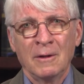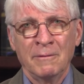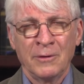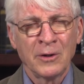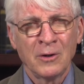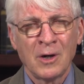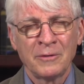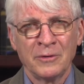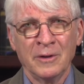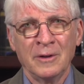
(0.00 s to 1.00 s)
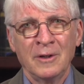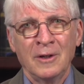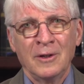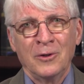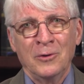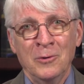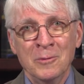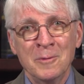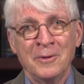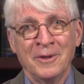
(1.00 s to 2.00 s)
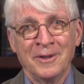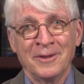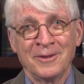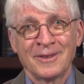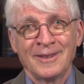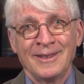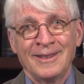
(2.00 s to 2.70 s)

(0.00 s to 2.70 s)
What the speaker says: very often, human beings